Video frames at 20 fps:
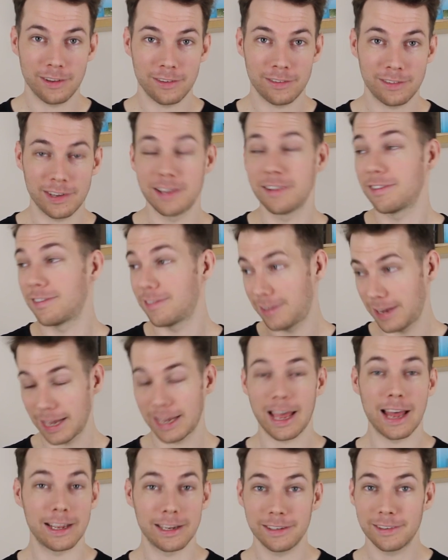since
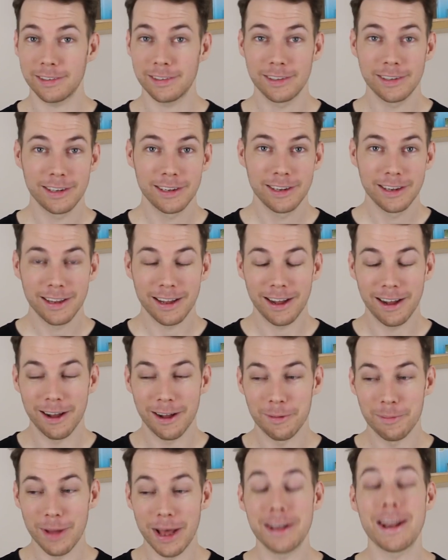StickAid.
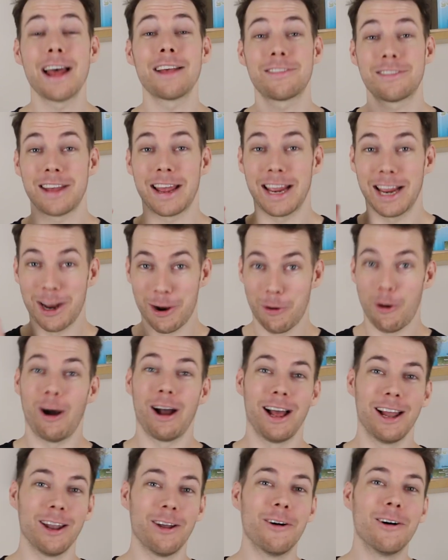And that's saying
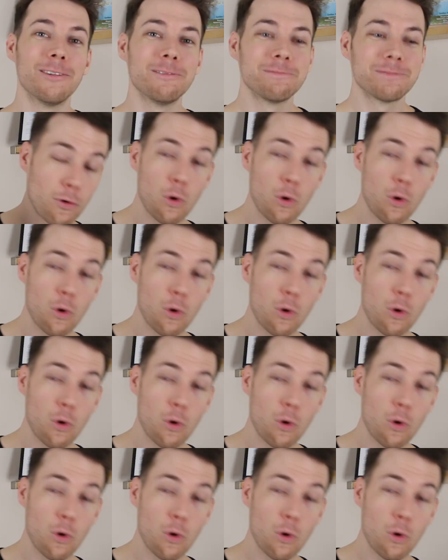quite a lot.